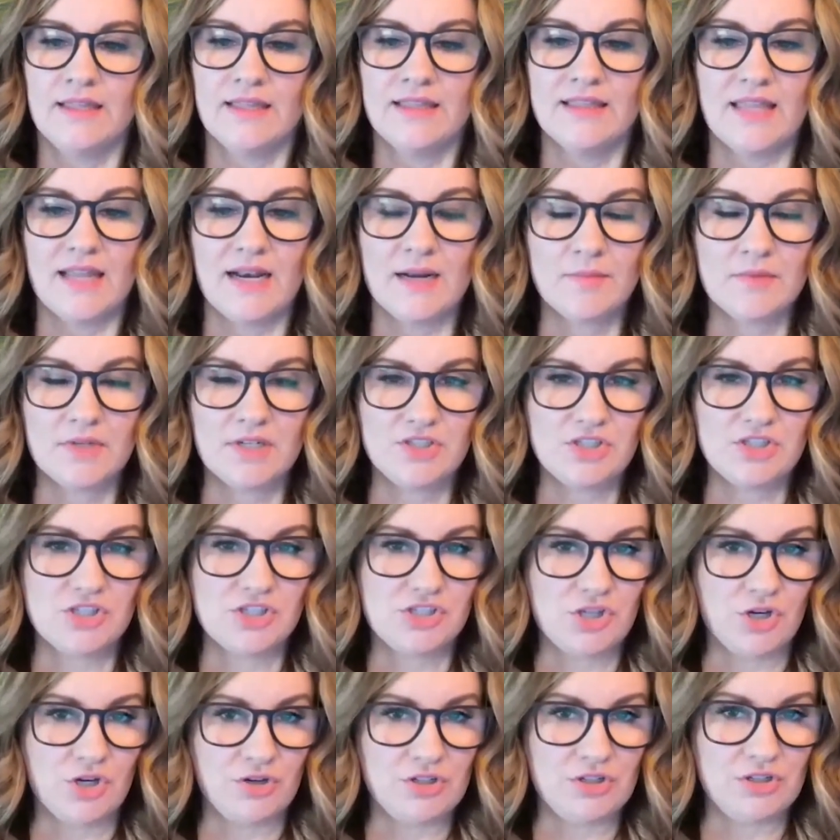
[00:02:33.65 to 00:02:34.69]
Then I'm going to just
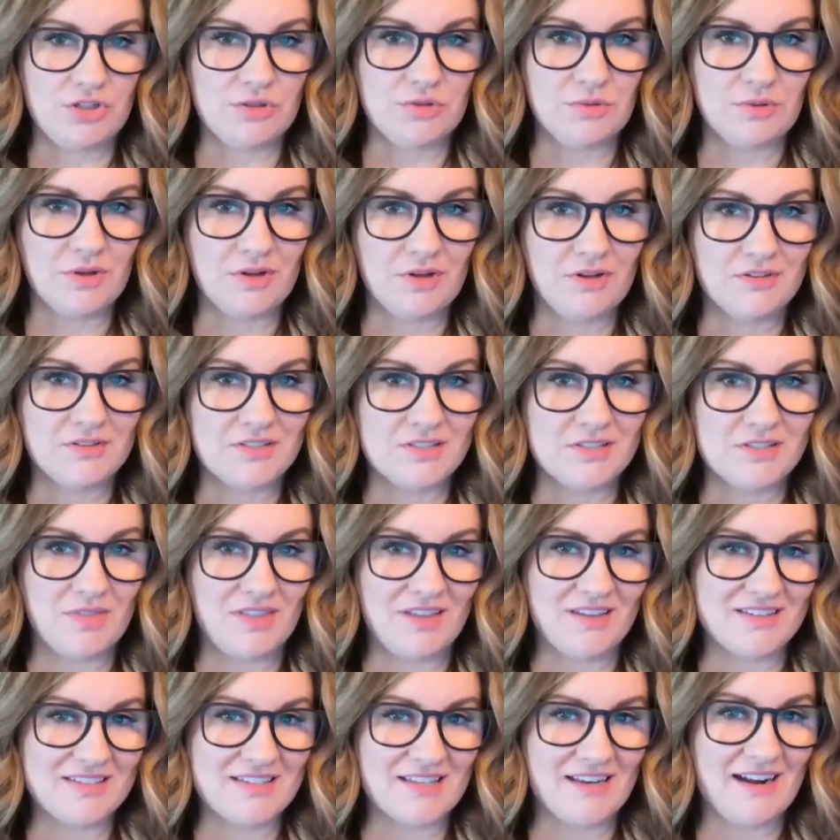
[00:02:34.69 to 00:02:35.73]
show you some
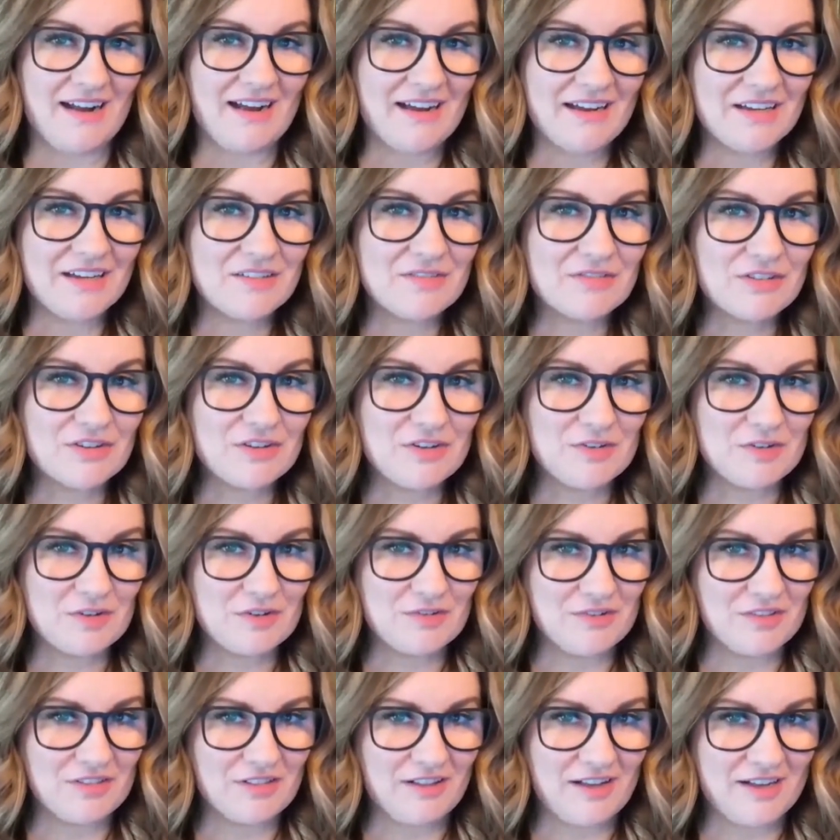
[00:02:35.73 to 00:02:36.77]
things that I have learned
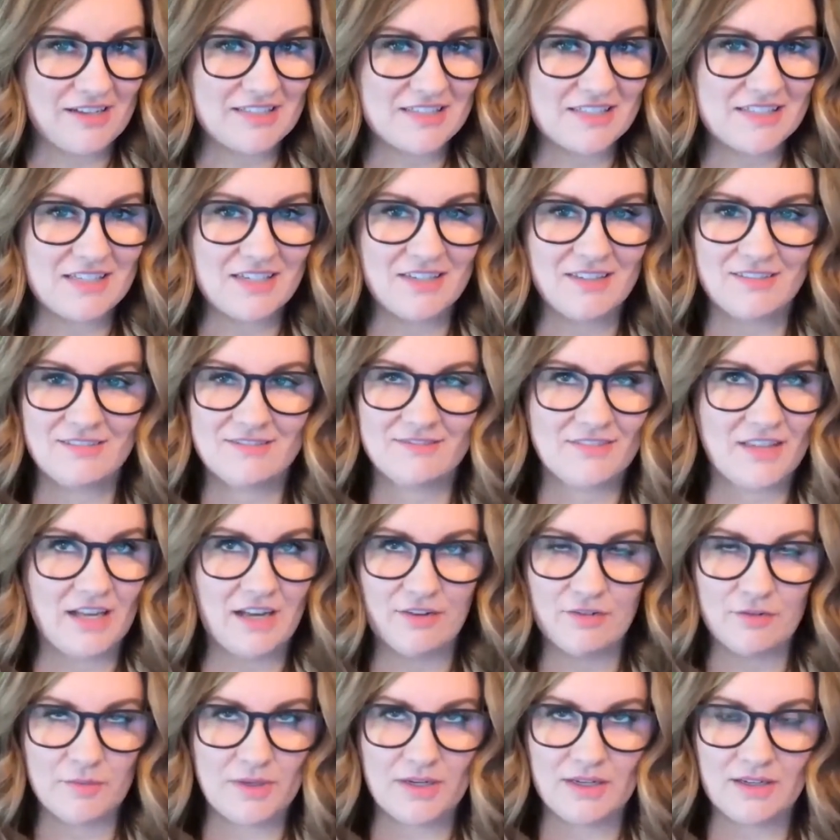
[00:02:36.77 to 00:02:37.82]
over the last
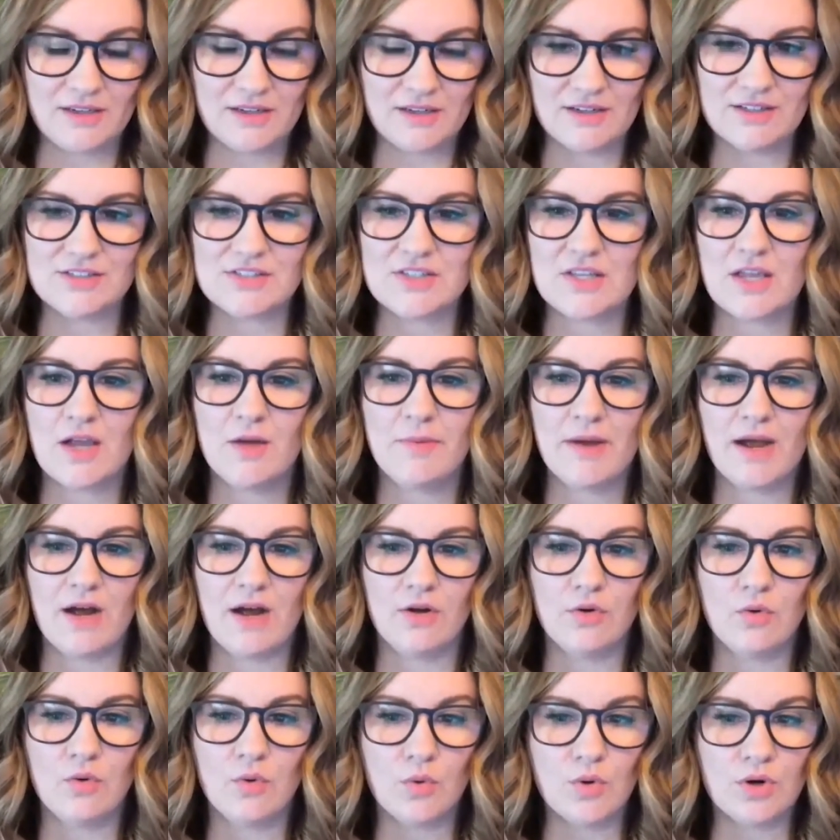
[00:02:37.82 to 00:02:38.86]
however many years
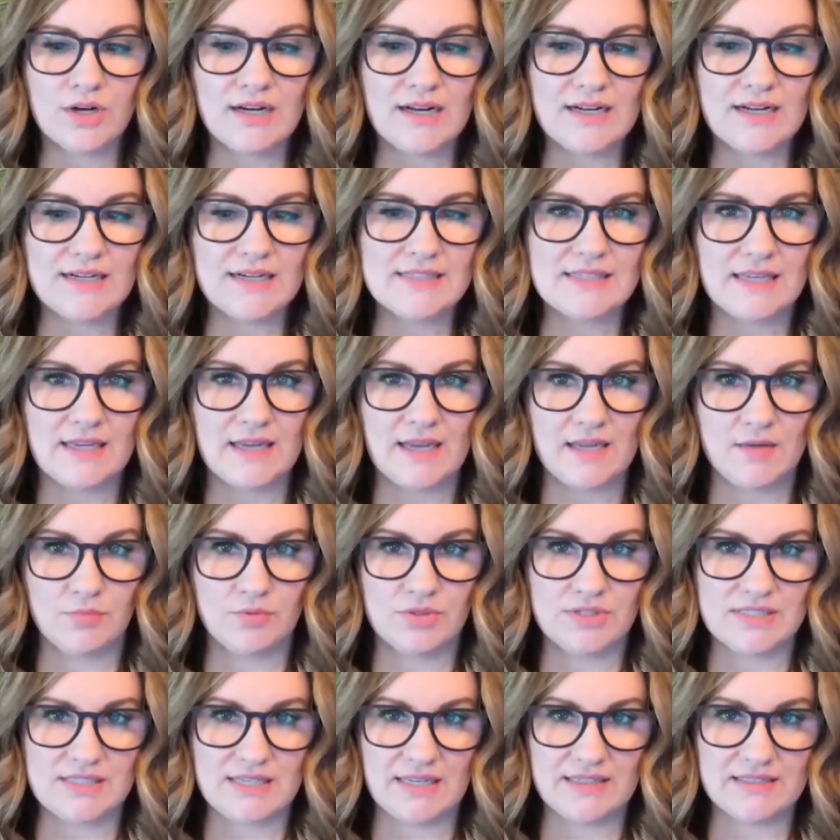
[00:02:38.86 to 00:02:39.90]
about organizing and
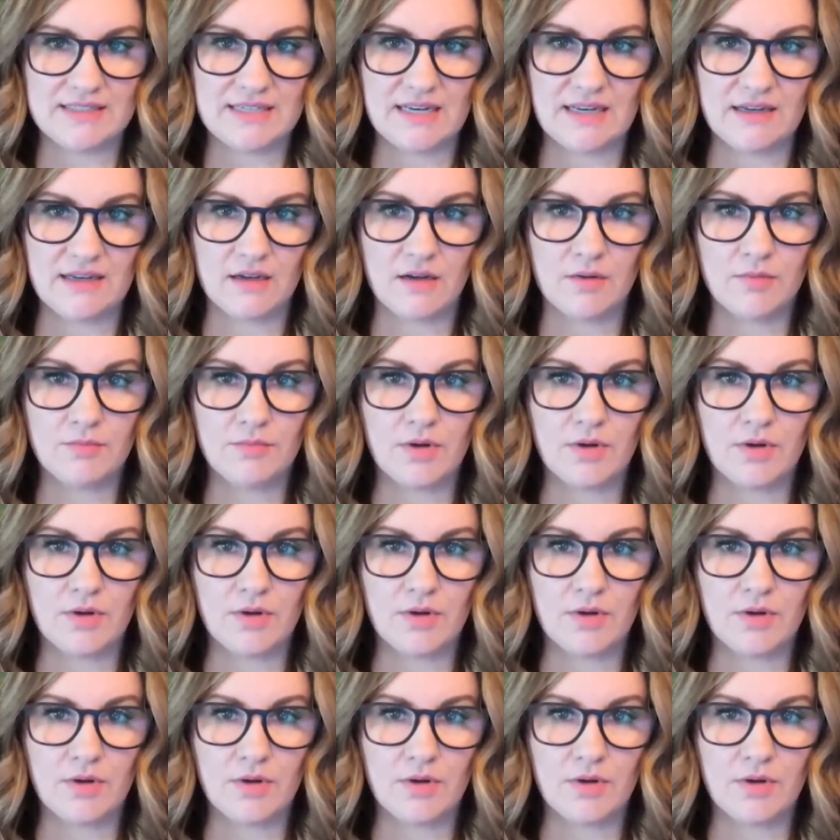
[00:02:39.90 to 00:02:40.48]
presenting